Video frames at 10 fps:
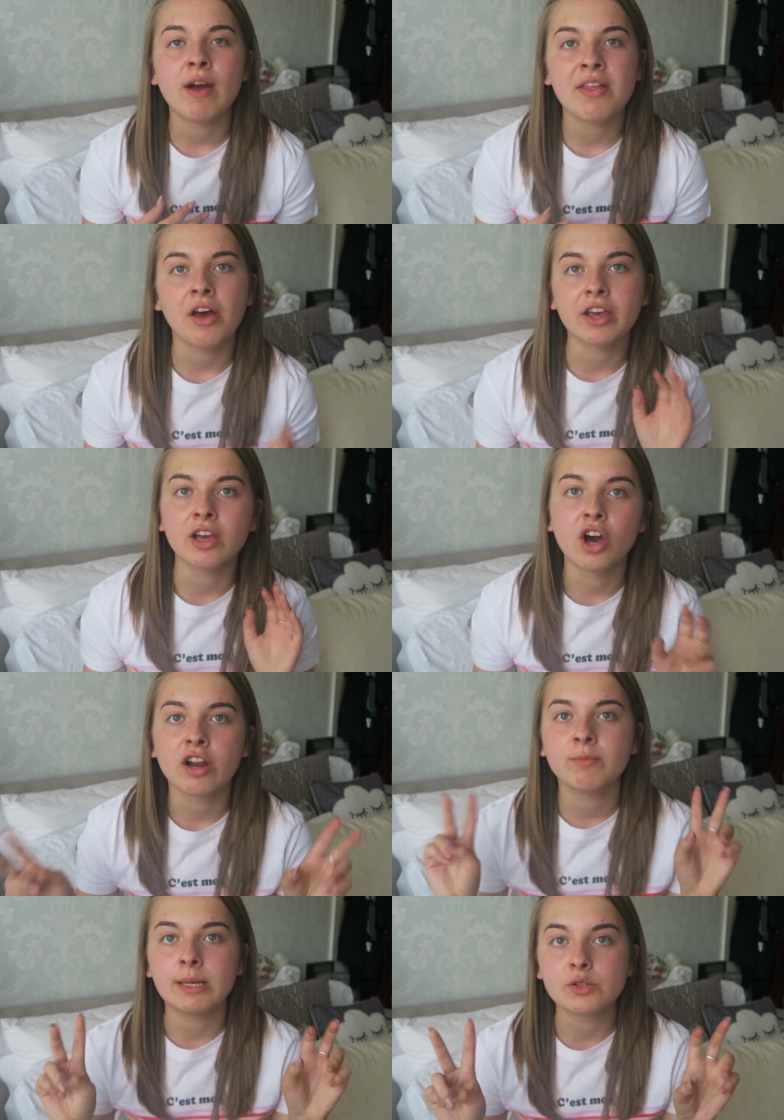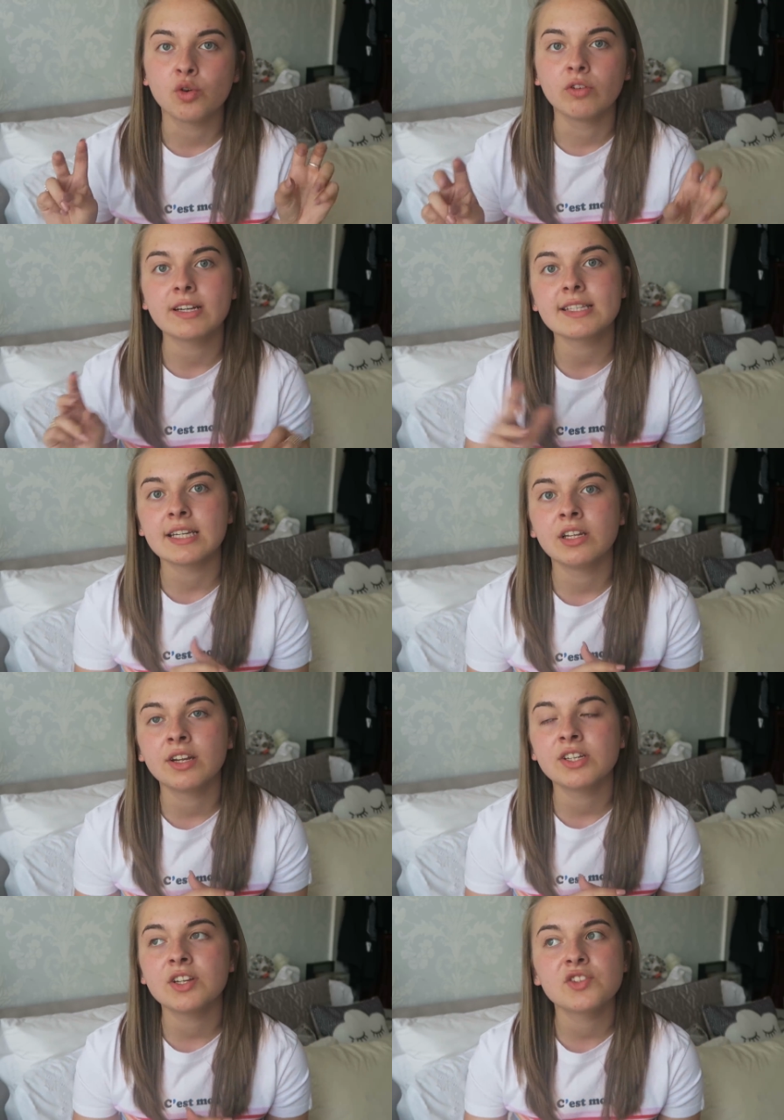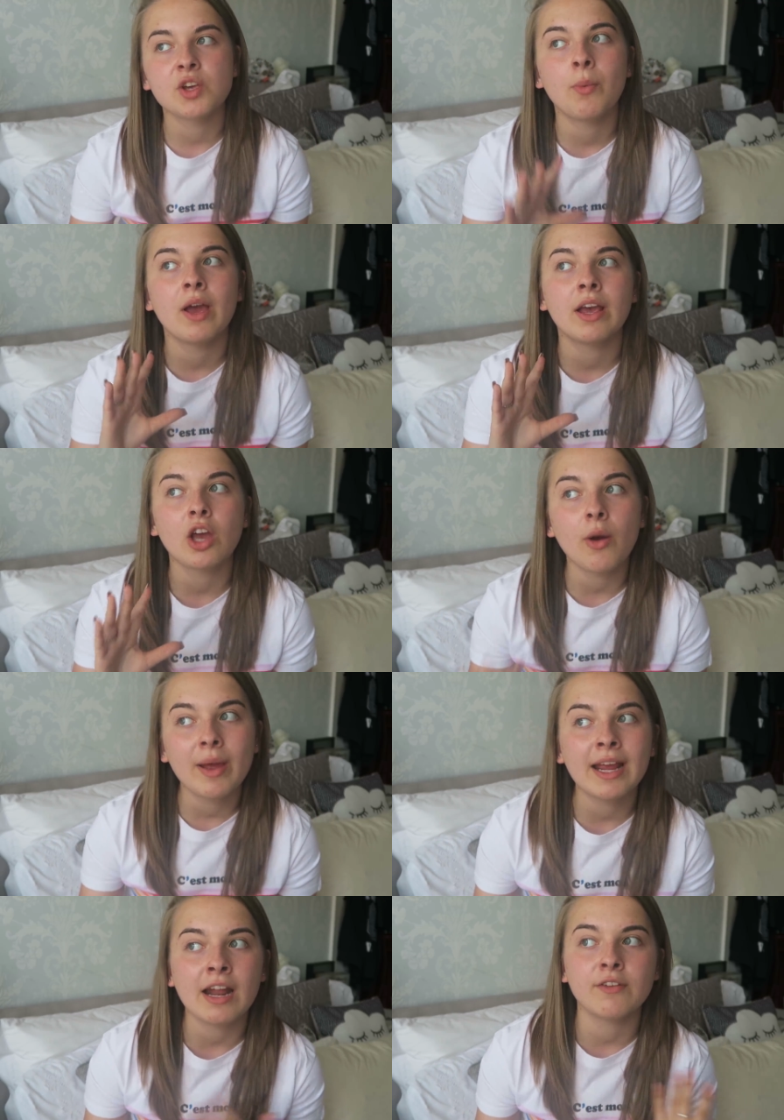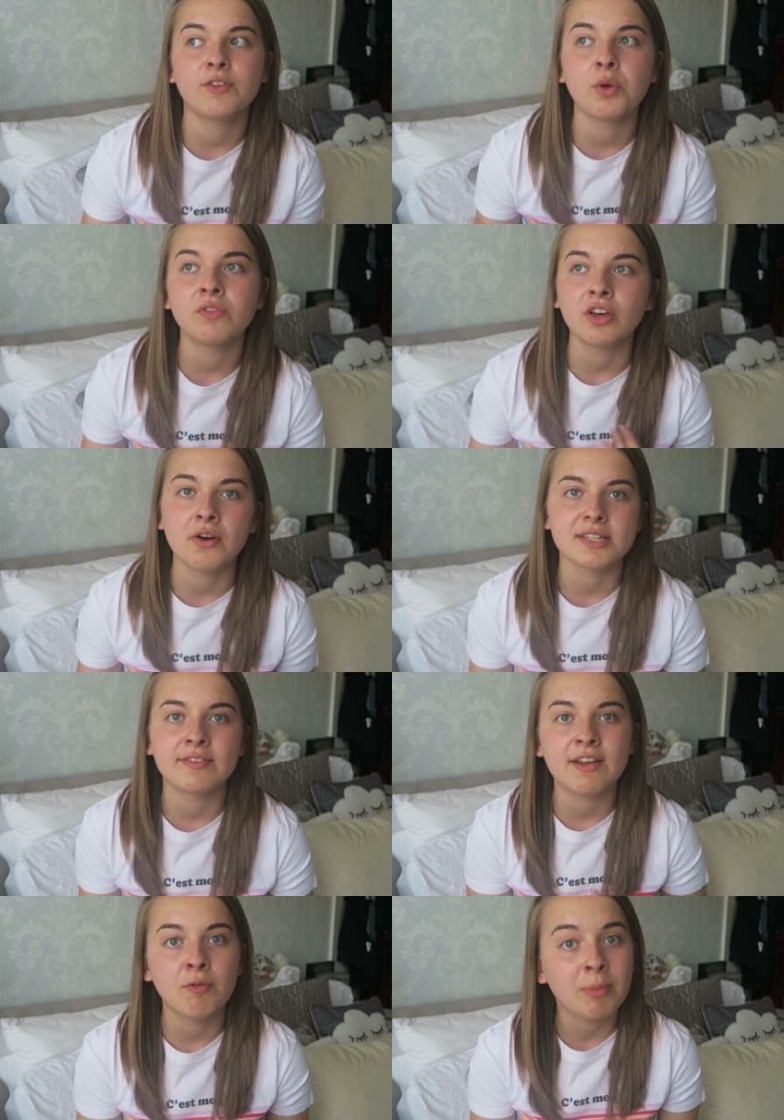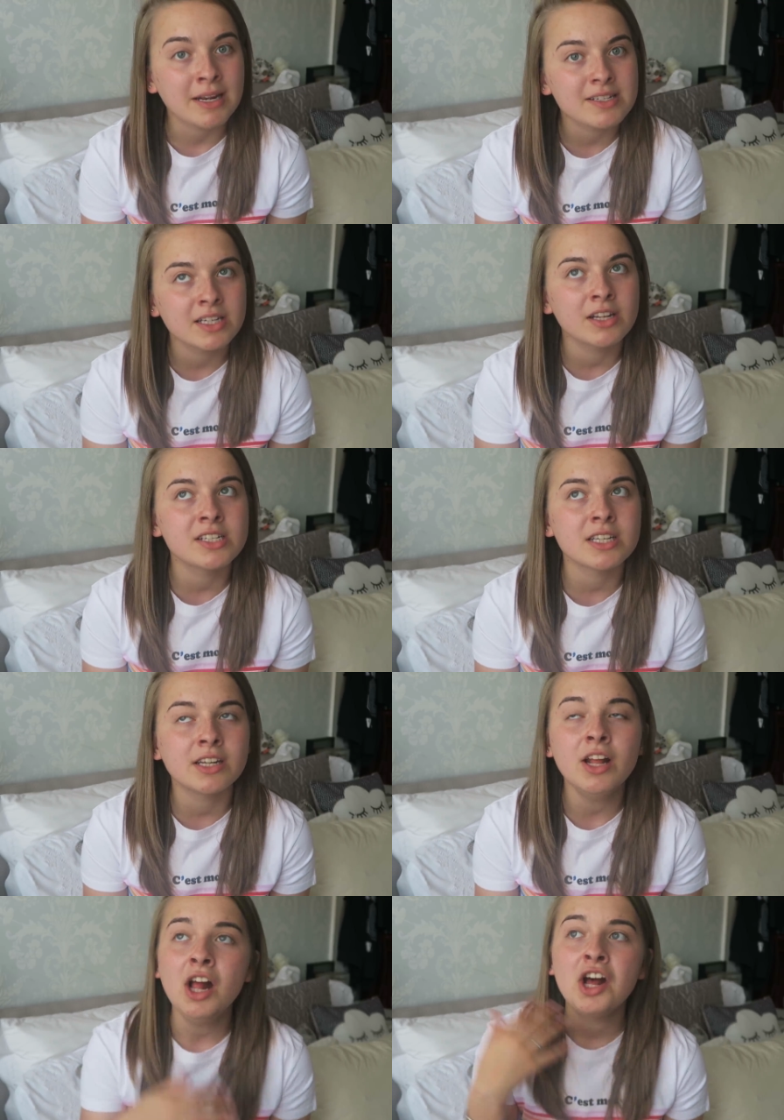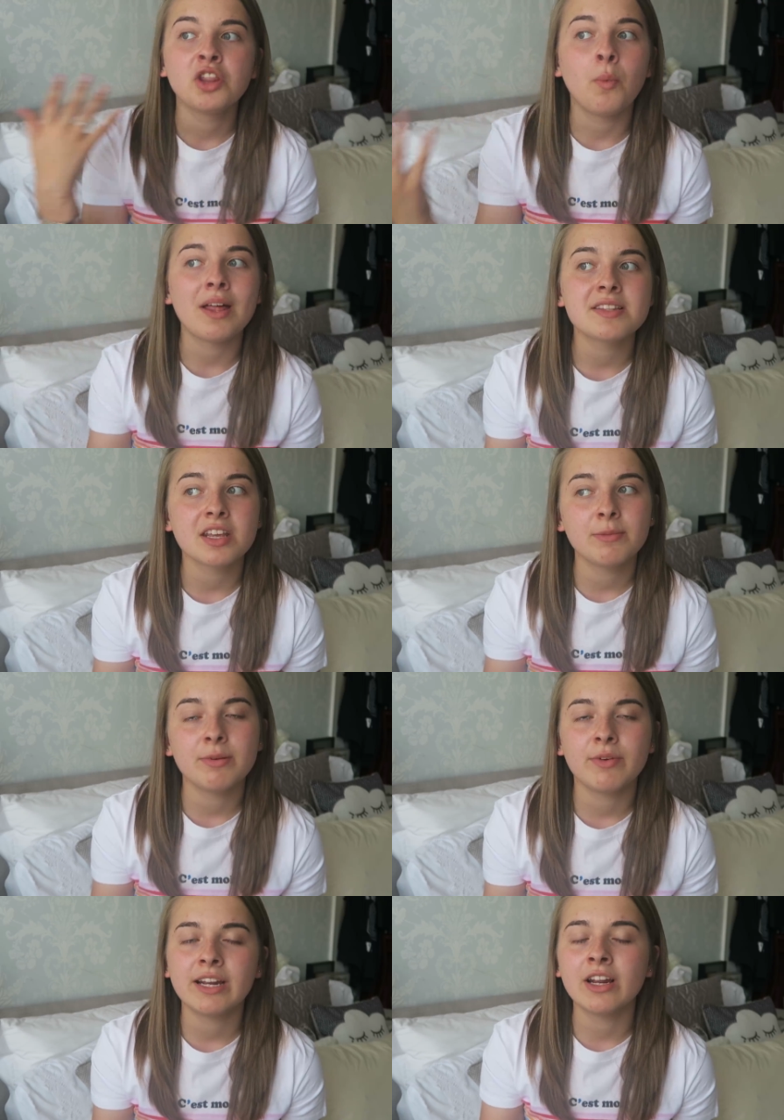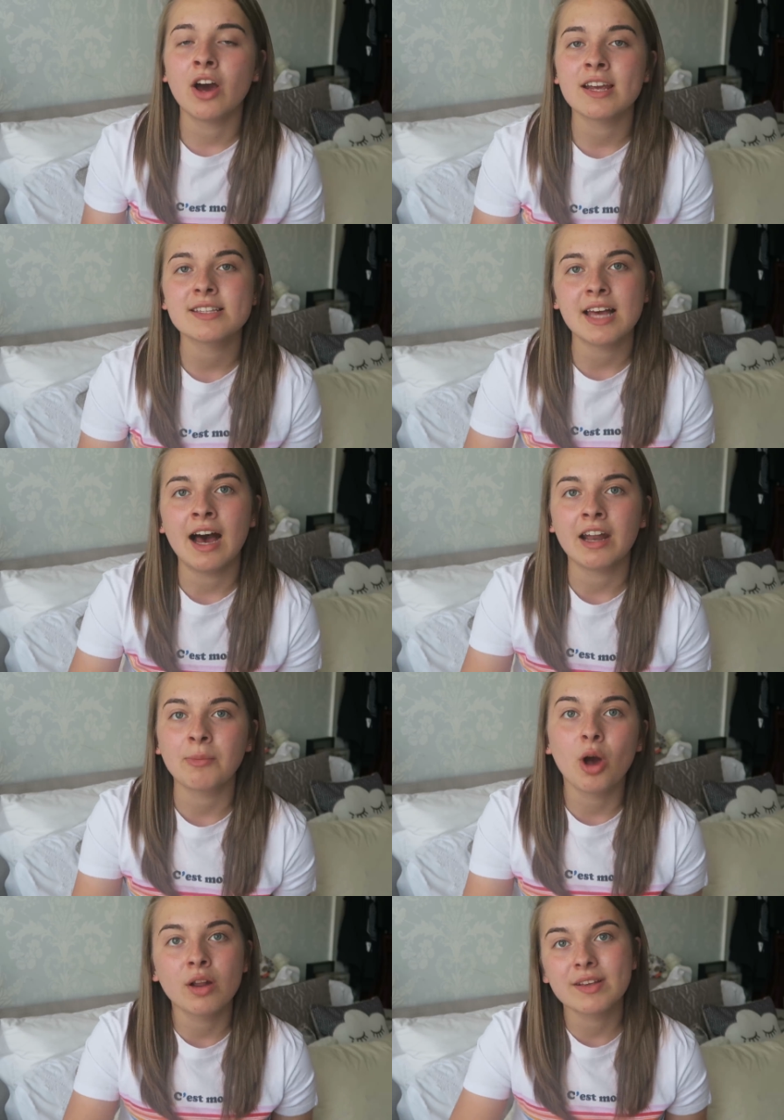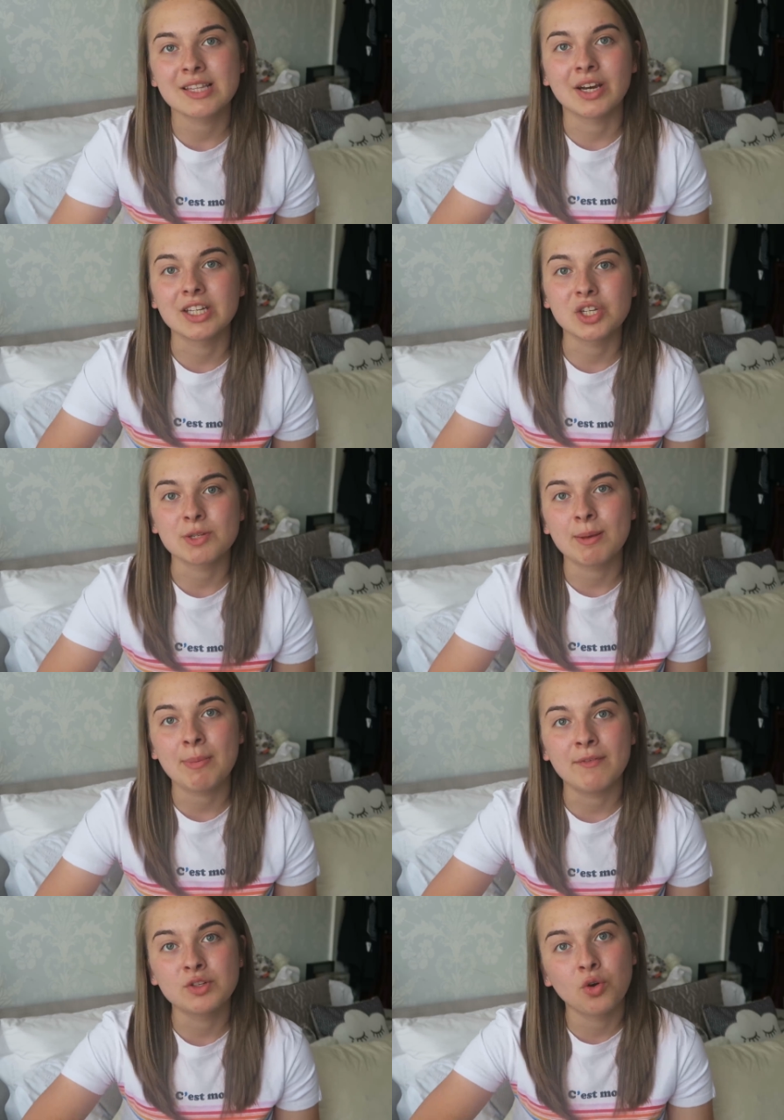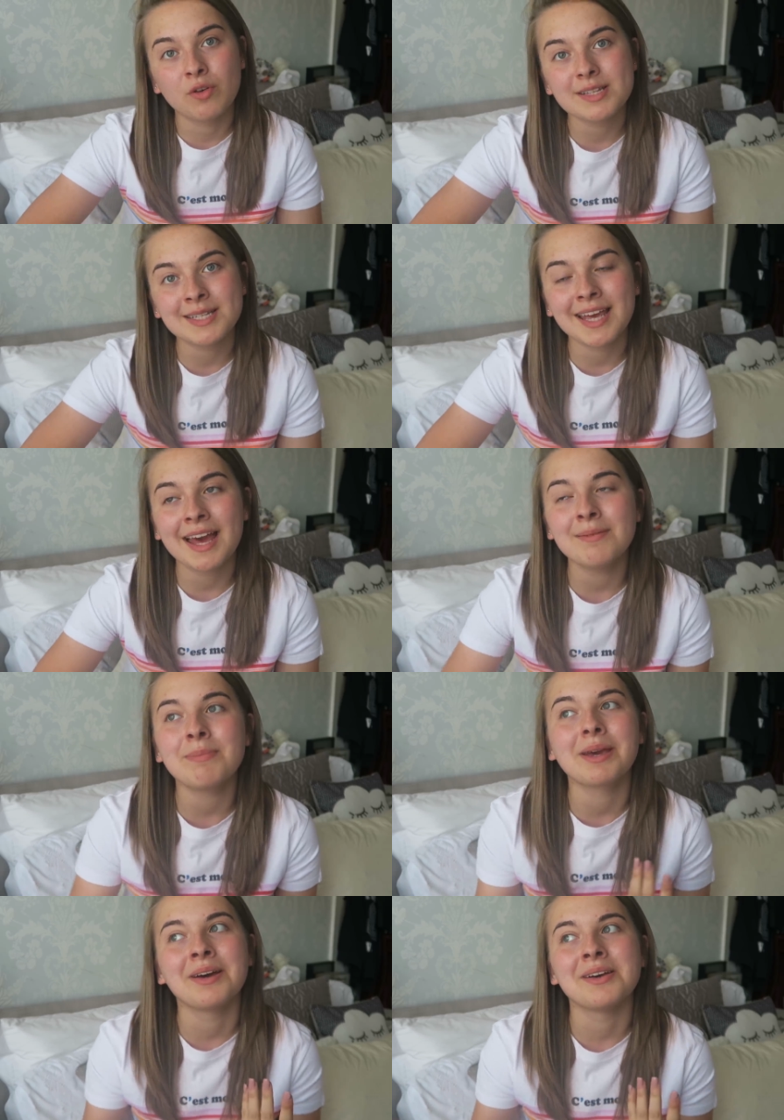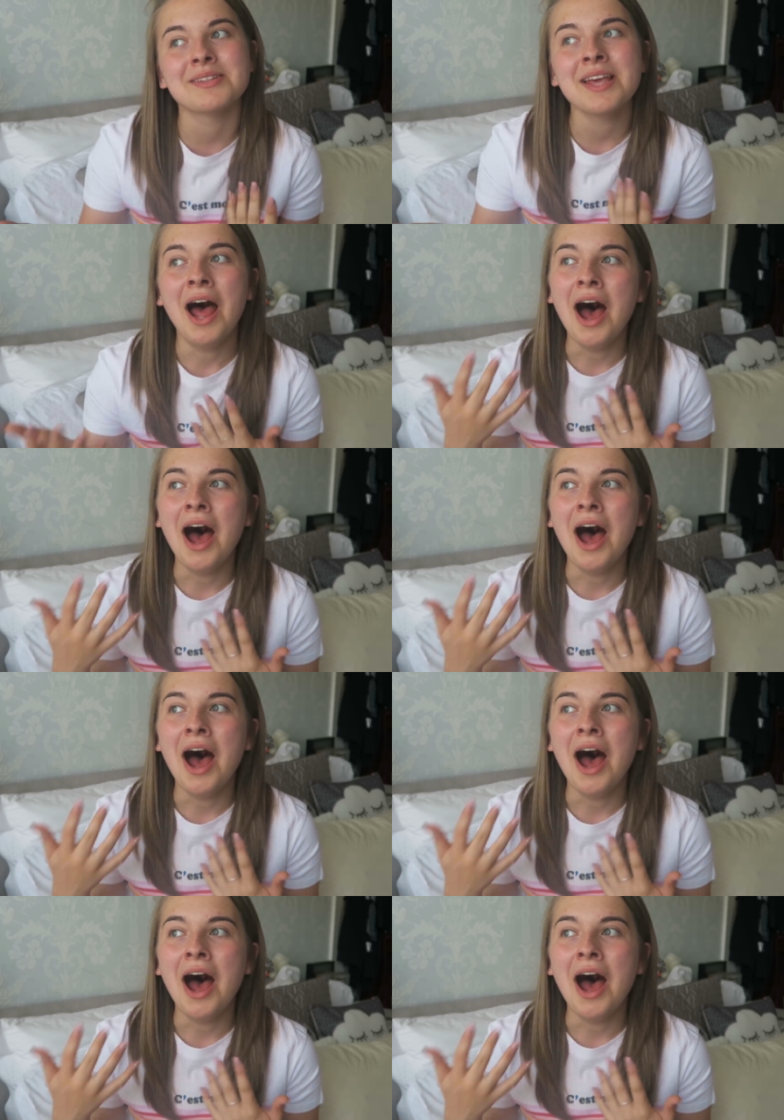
rare that I can kind of be a tourist in London. So we're going, and a few of the girls have never been to London. The weather's going to be really nice, and I'm kind of excited to just be a bit of a tourist again, because